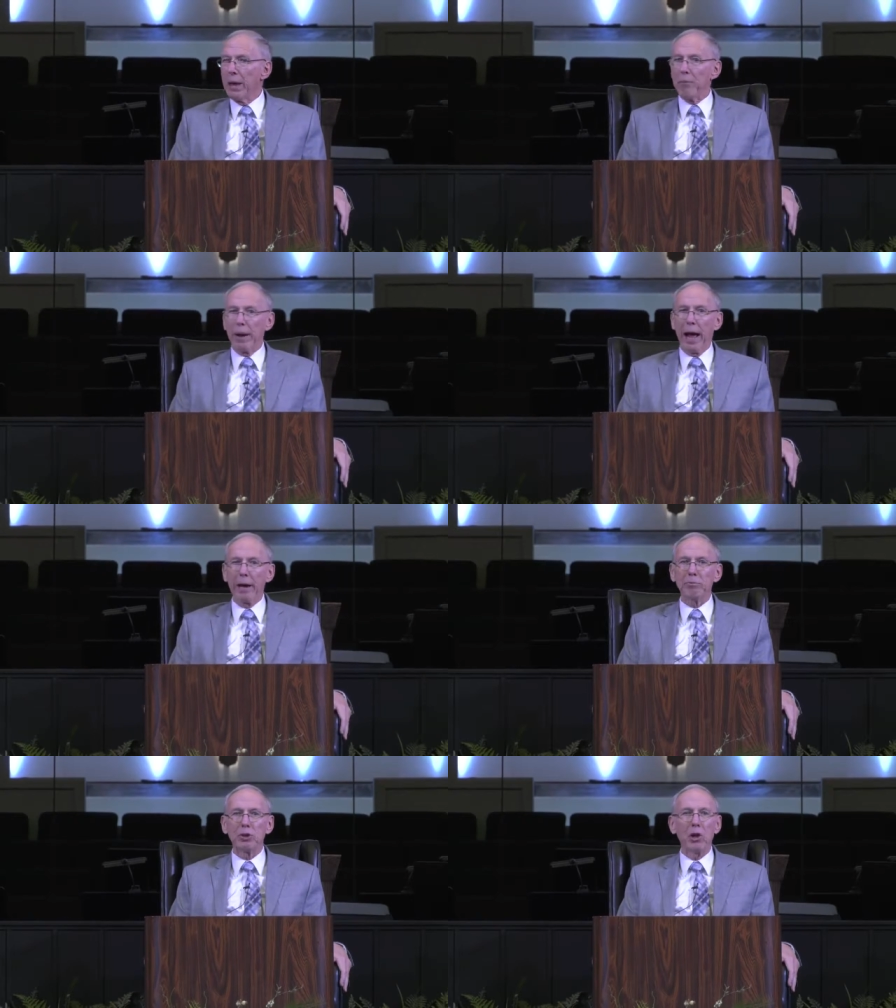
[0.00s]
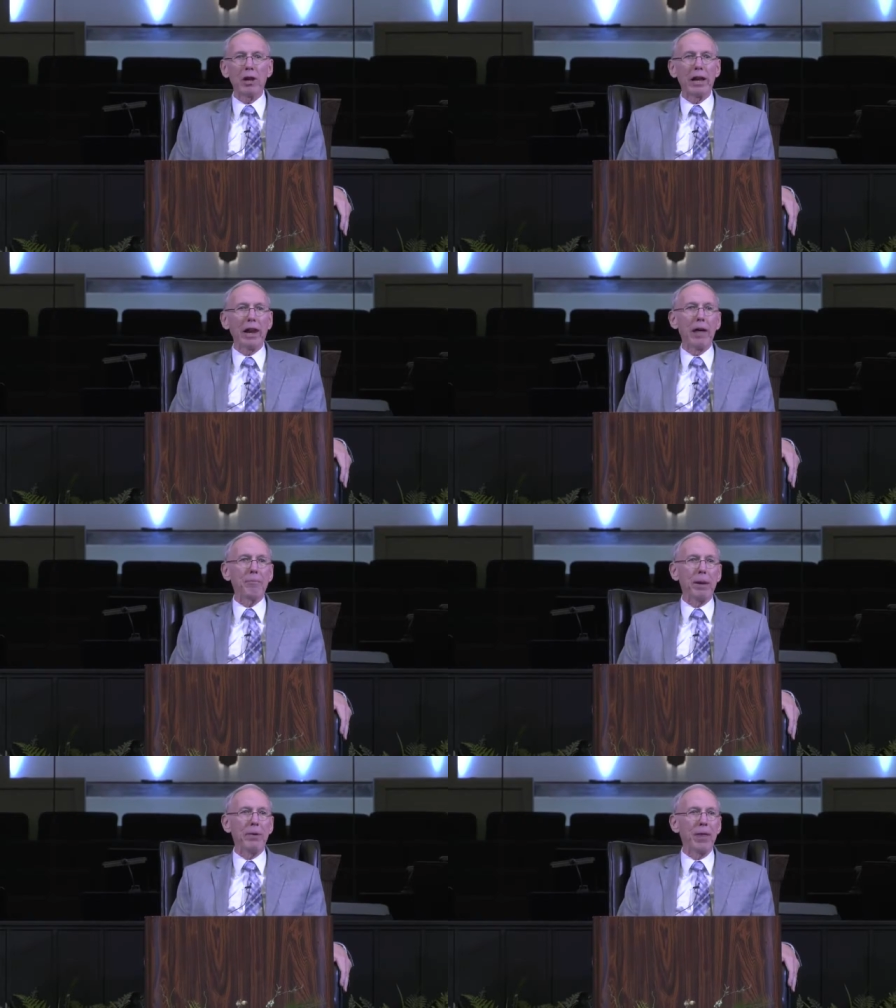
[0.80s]
but I'm certainly a lot
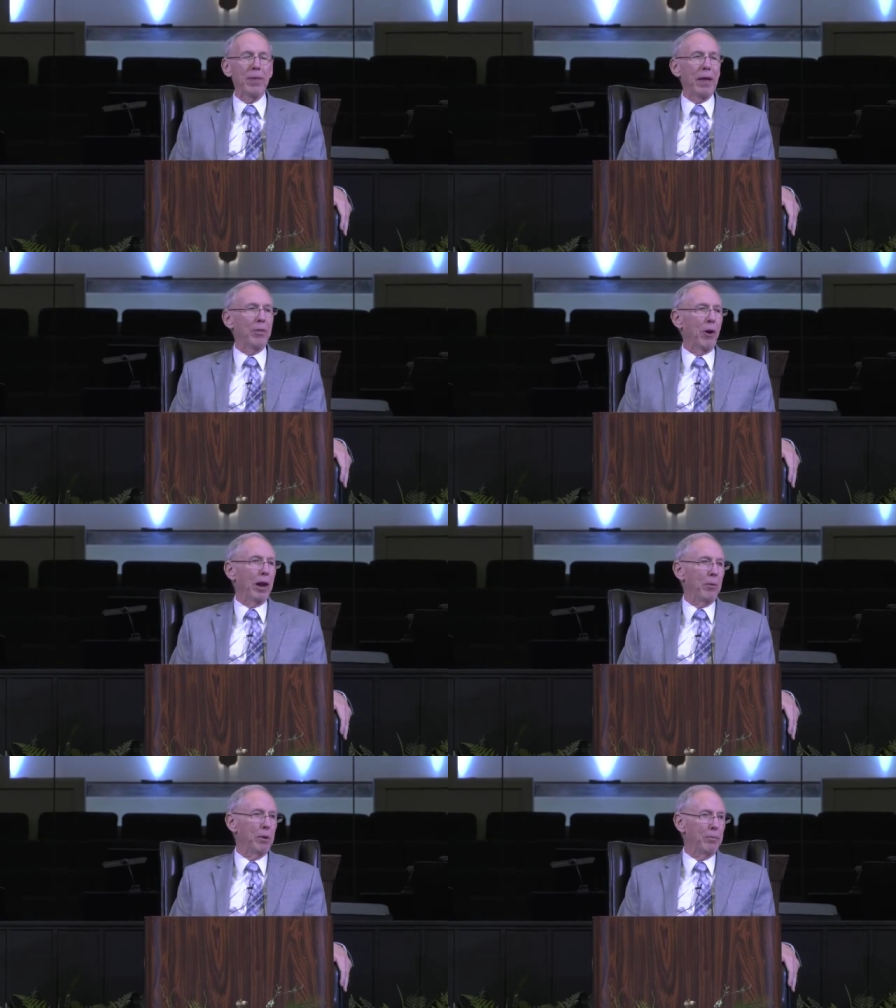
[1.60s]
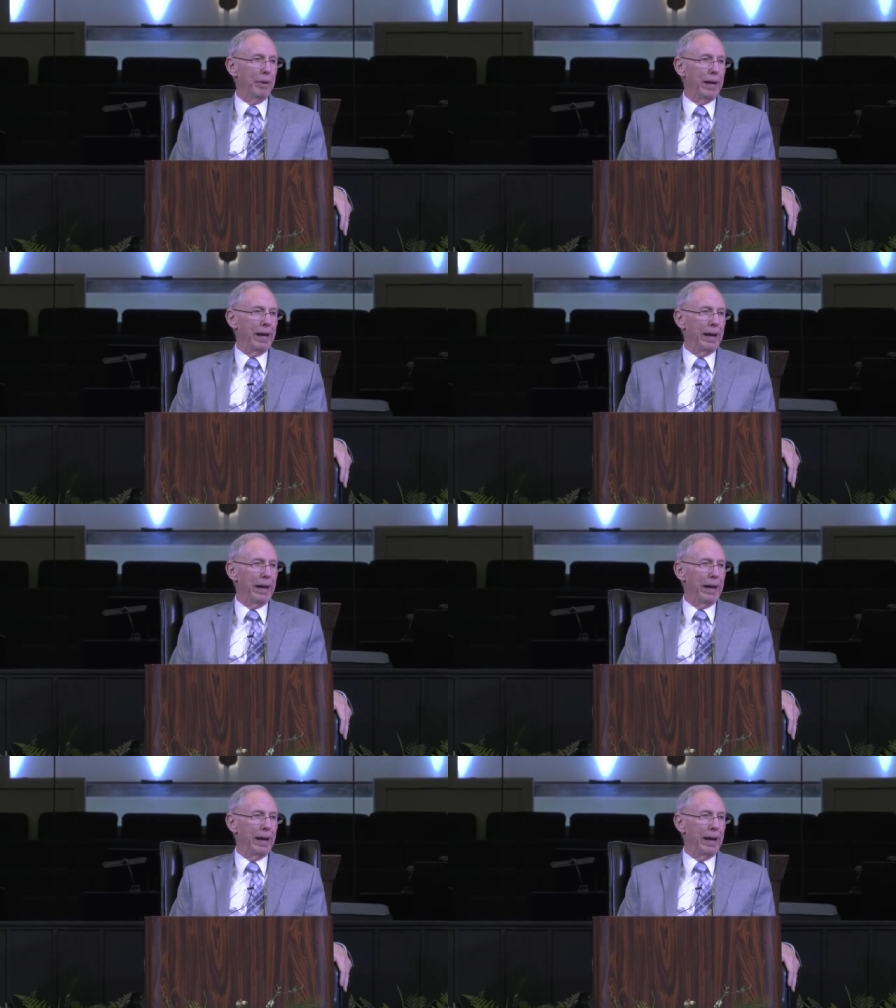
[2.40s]
better than they thought I would be,